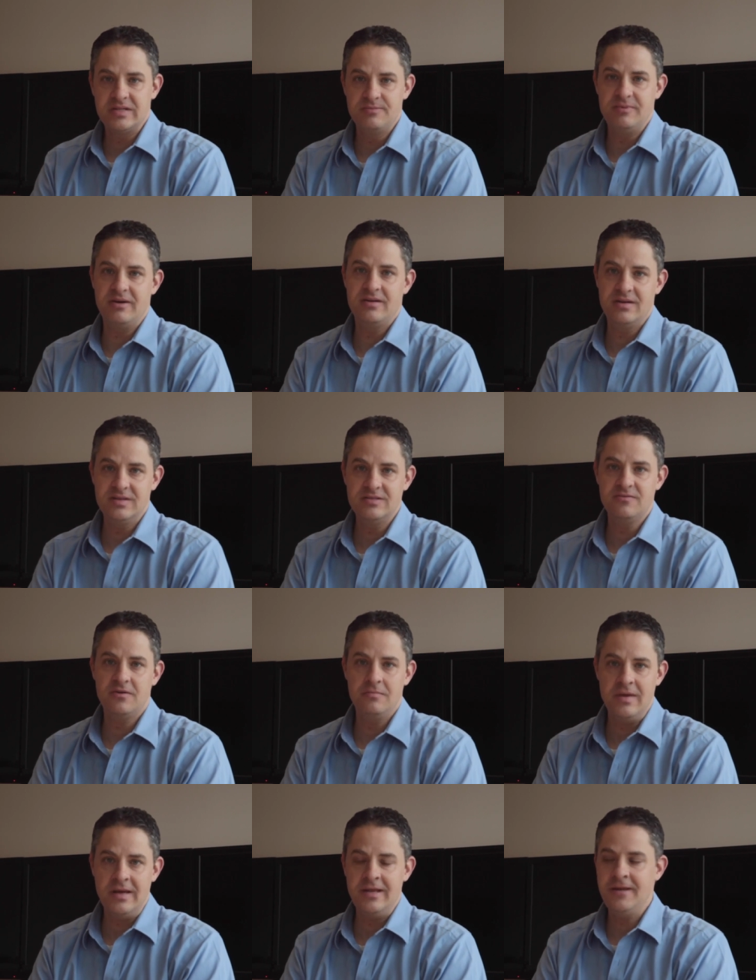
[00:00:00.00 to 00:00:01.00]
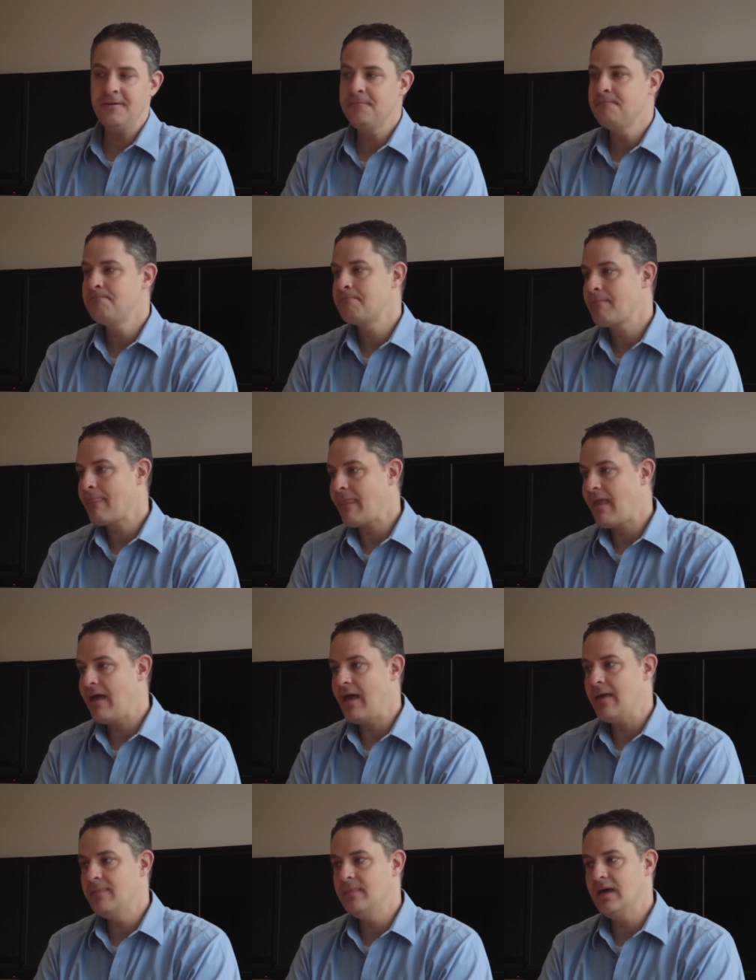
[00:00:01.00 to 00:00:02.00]
experience for many.
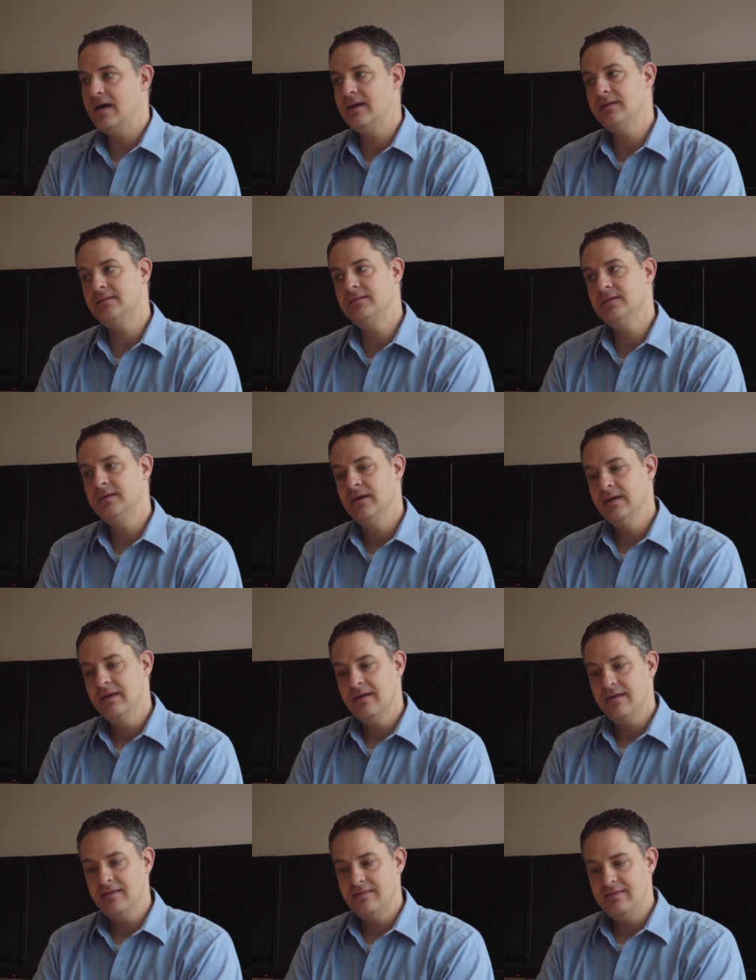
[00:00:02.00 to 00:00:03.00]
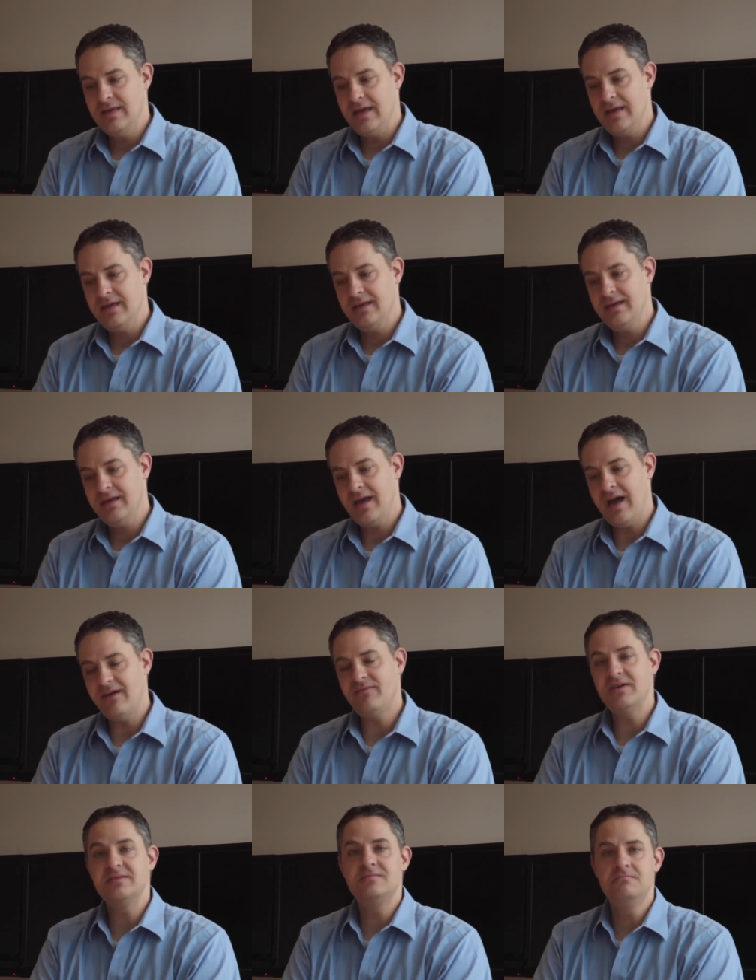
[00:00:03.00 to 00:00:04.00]
And then they
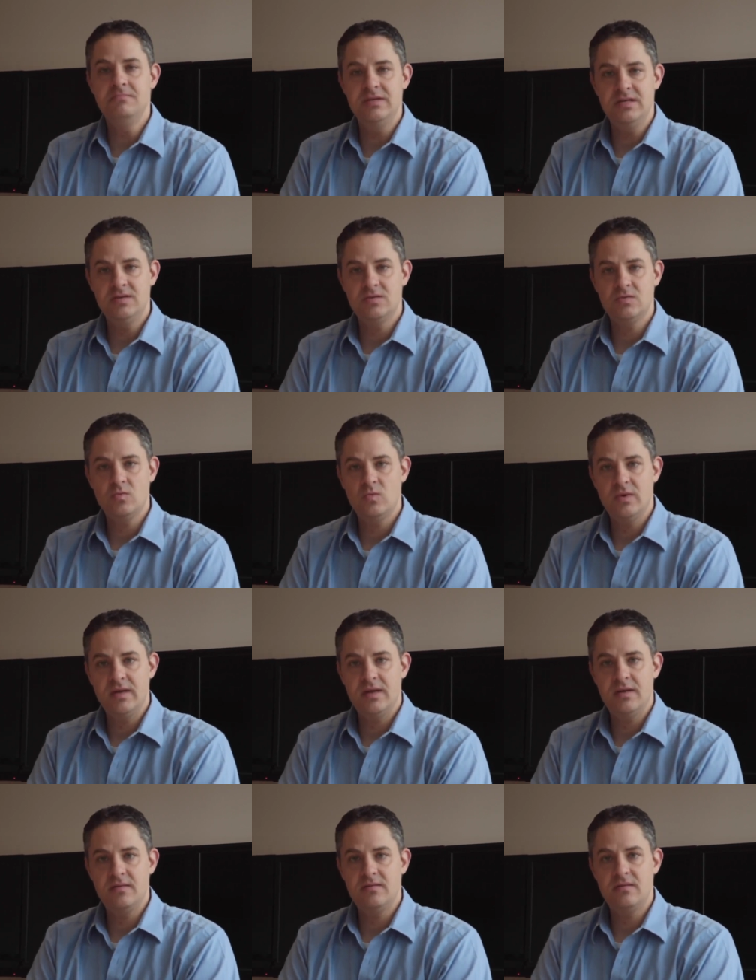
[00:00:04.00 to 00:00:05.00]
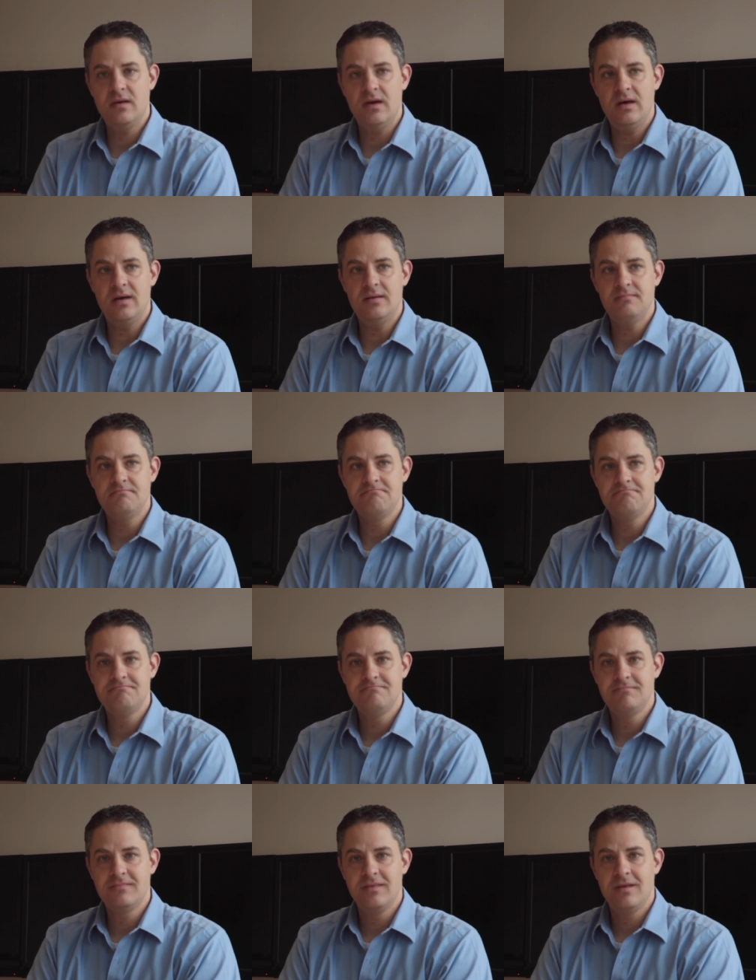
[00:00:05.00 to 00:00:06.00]
have us meet with um,
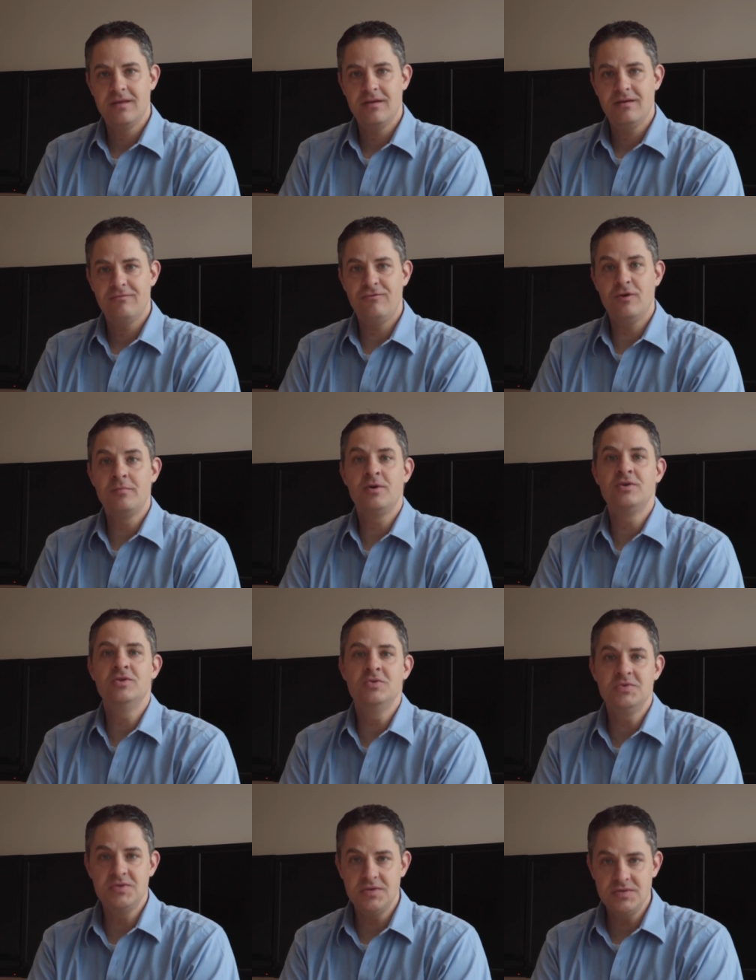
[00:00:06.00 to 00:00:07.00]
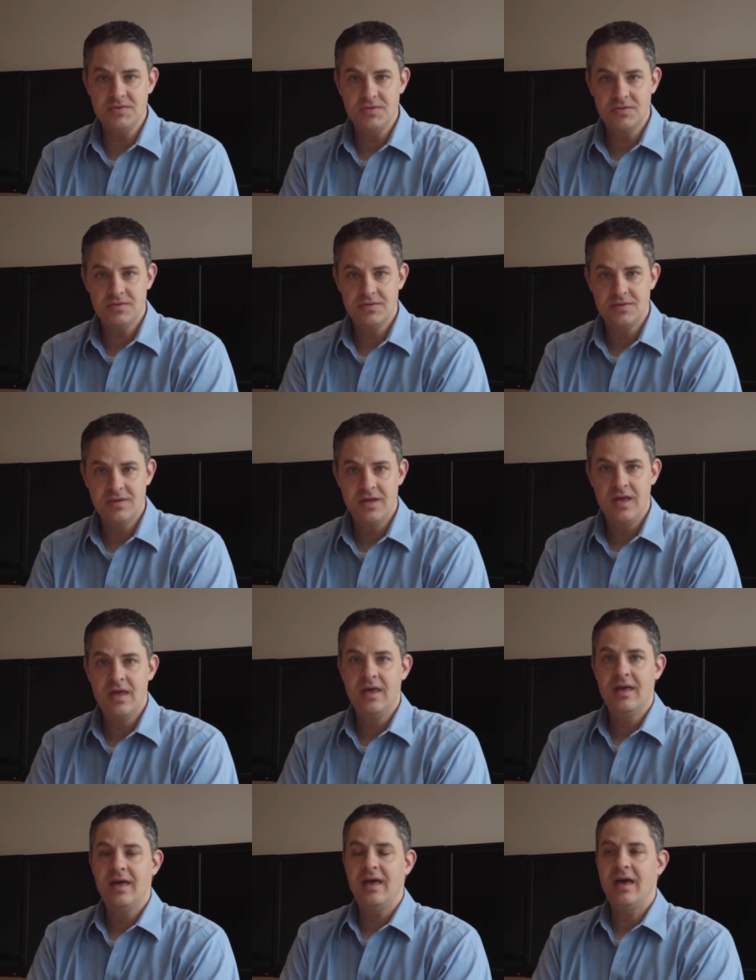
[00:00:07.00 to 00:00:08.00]
former users.
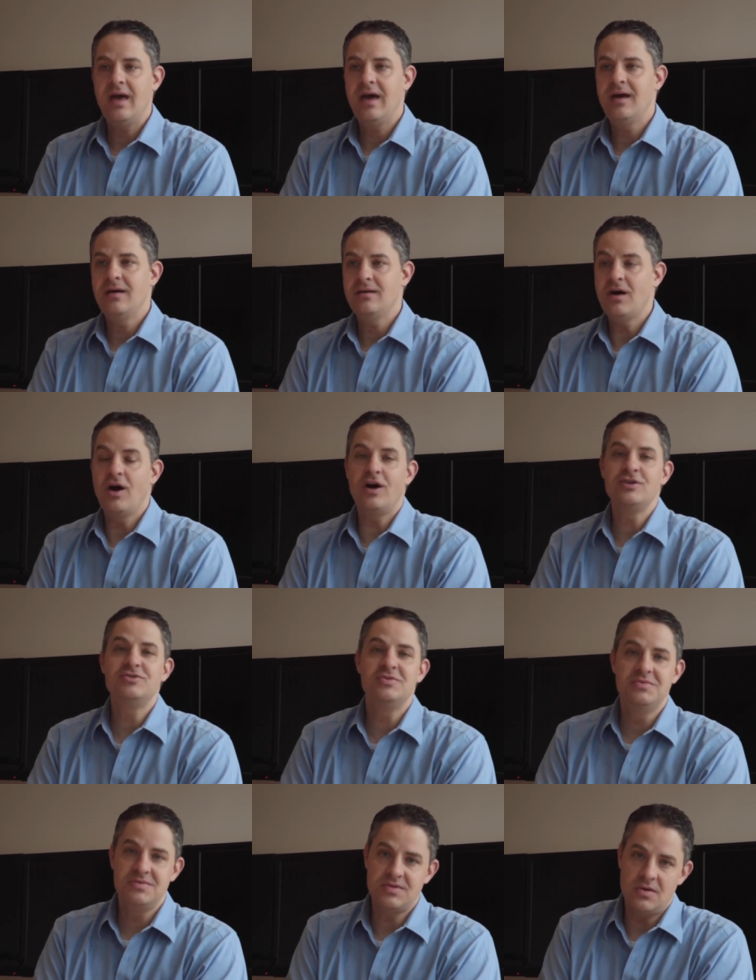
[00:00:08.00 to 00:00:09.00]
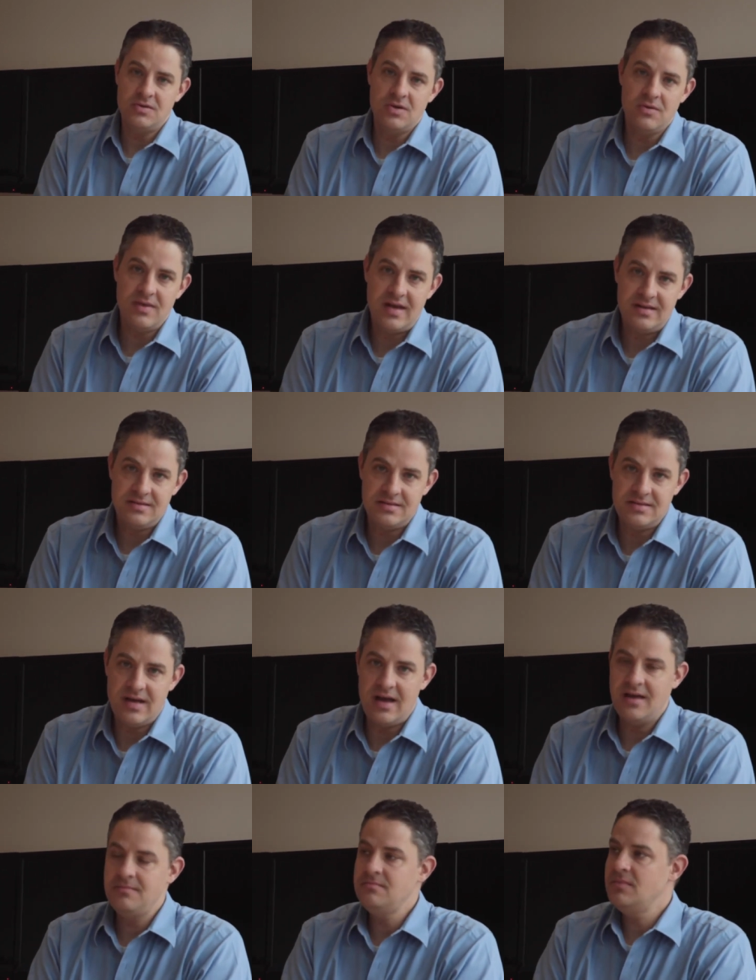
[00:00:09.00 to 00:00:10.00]
Uh, our students don't know that at the
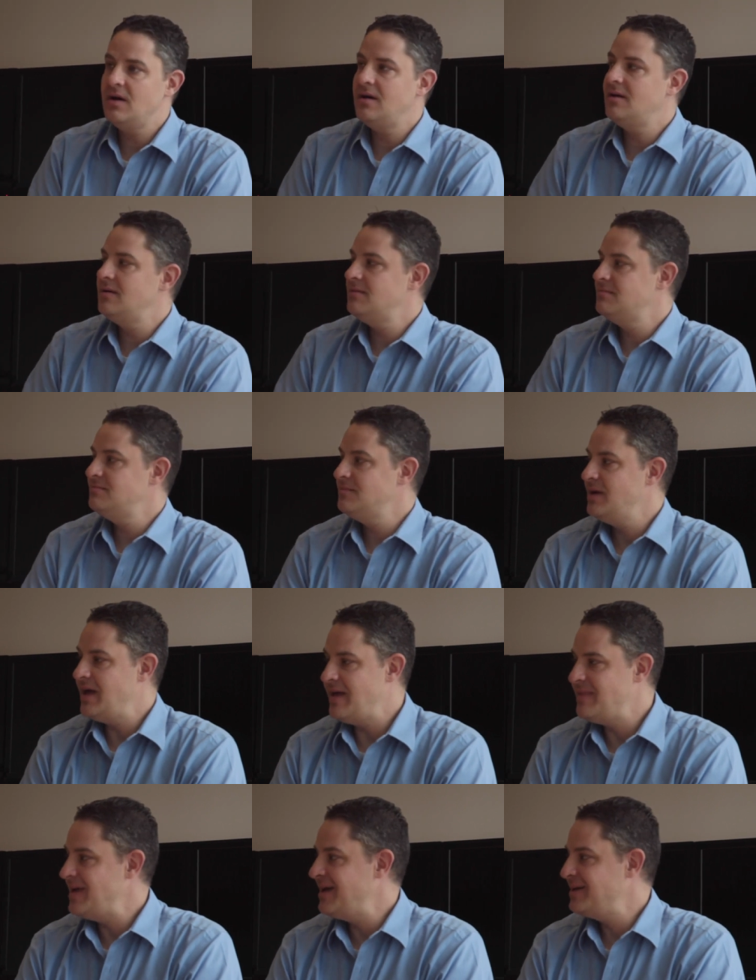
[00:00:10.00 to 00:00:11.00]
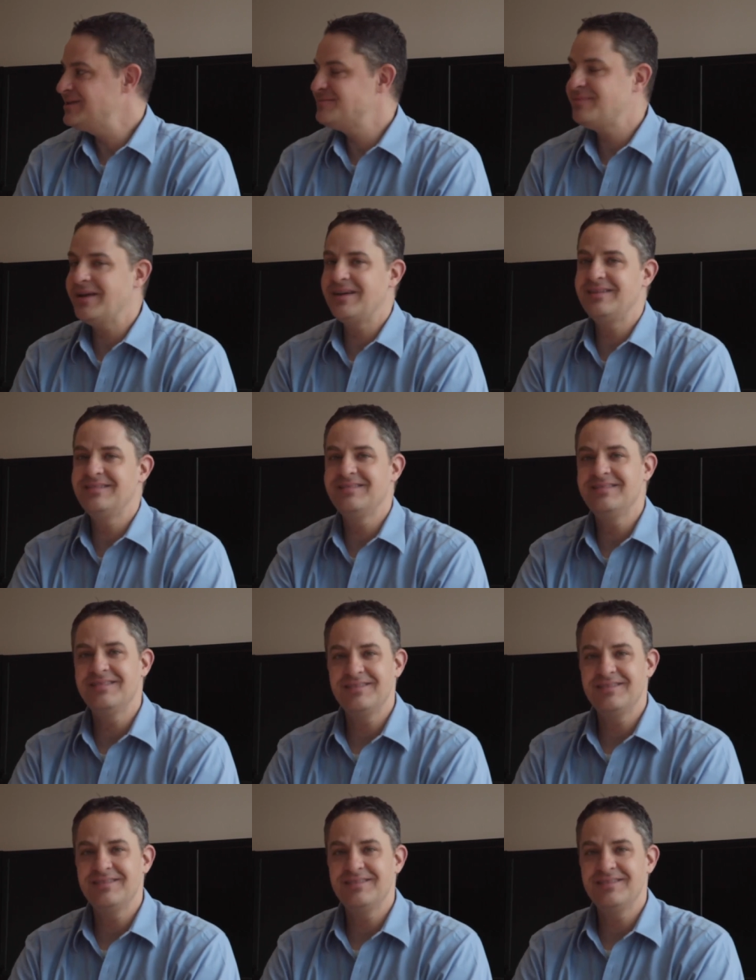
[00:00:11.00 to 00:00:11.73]
time, um, and they explain